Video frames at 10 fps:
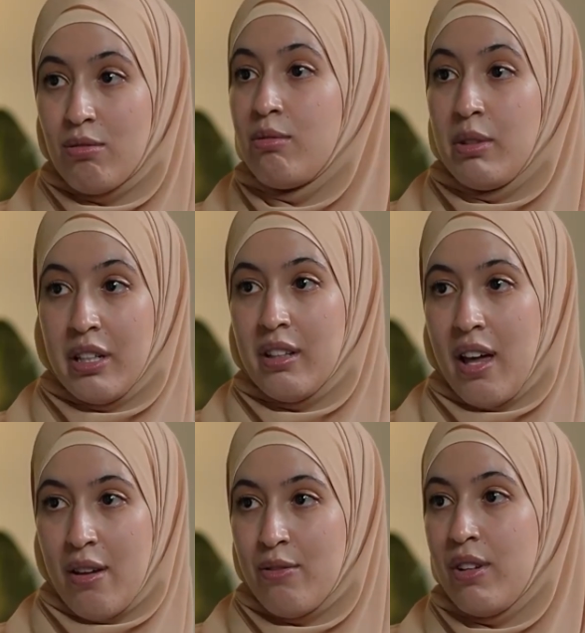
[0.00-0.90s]
real
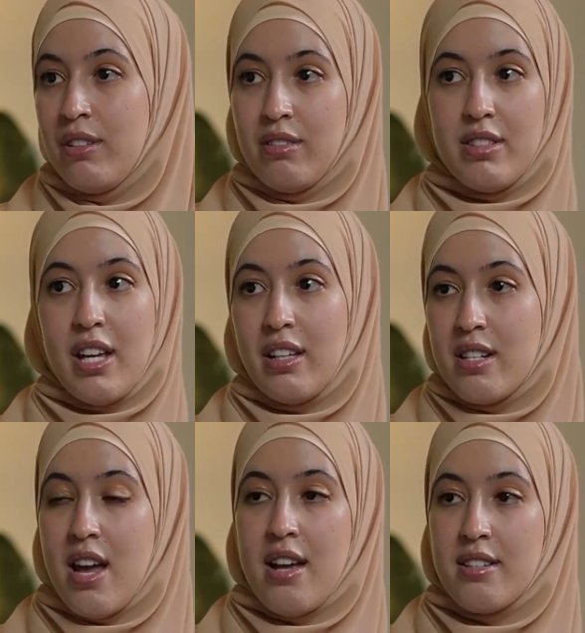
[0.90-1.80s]
life and taking
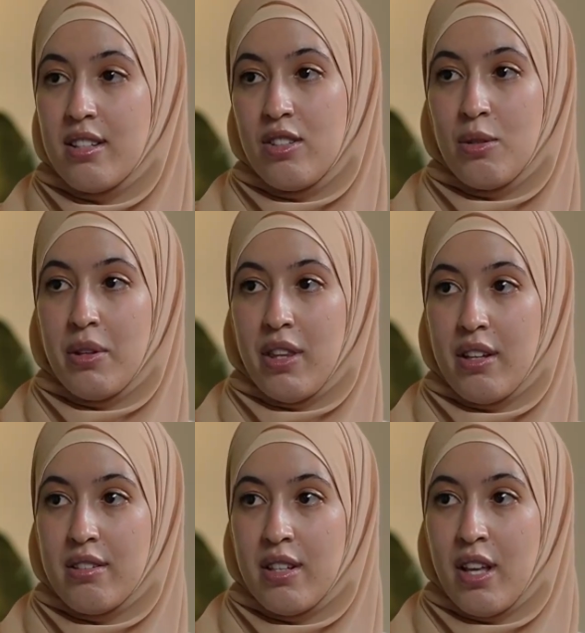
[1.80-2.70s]
tasks and doing
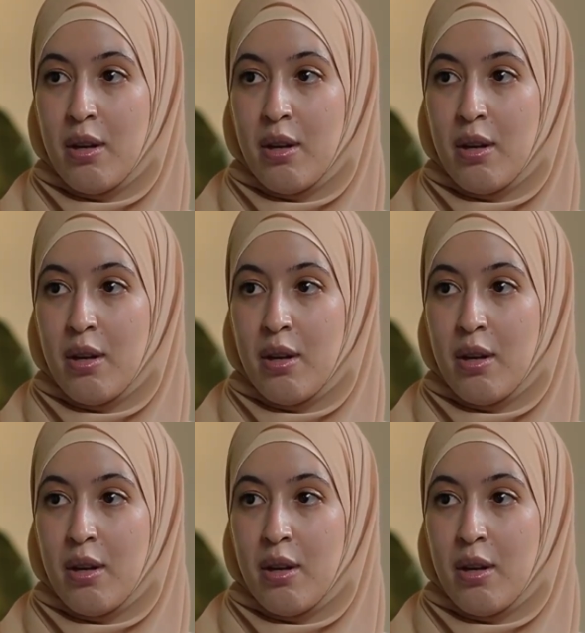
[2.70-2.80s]
this.